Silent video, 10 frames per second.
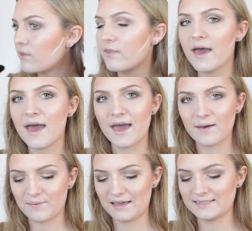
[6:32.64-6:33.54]
there,
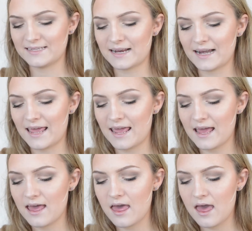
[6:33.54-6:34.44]
basically,
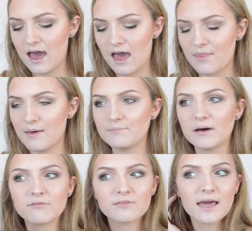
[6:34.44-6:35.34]
and then
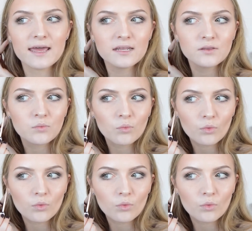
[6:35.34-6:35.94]
buff that in.